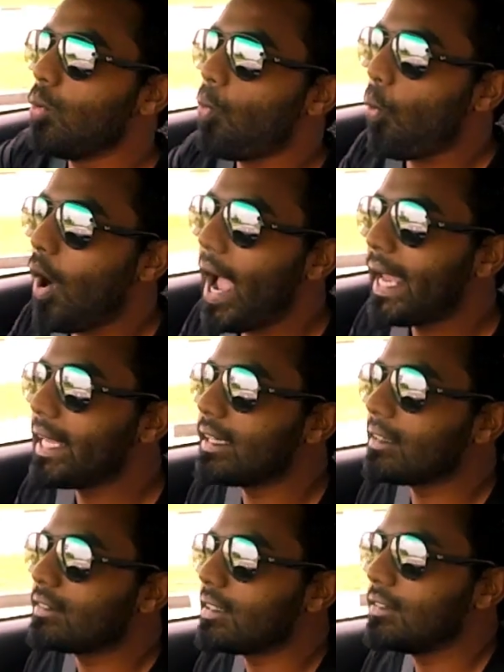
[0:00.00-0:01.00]
know why
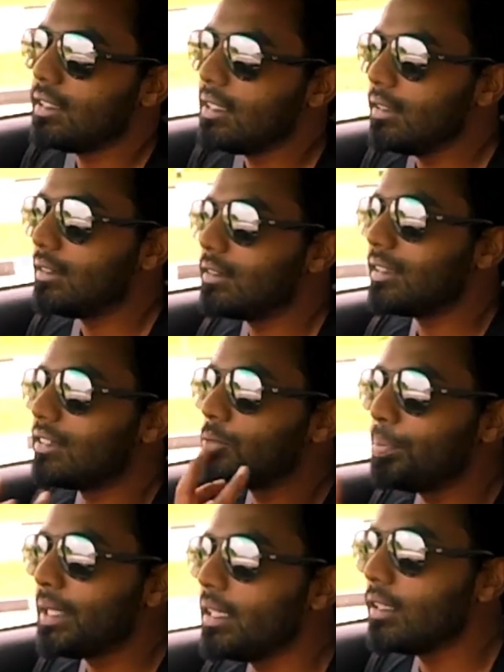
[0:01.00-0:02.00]
there's actually
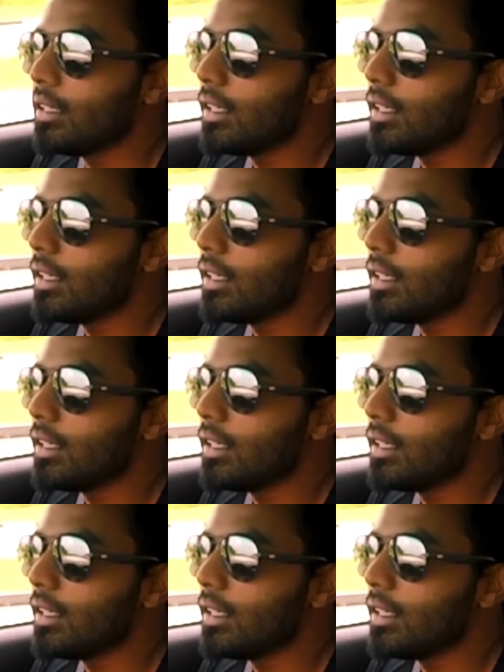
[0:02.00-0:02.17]
6-speed.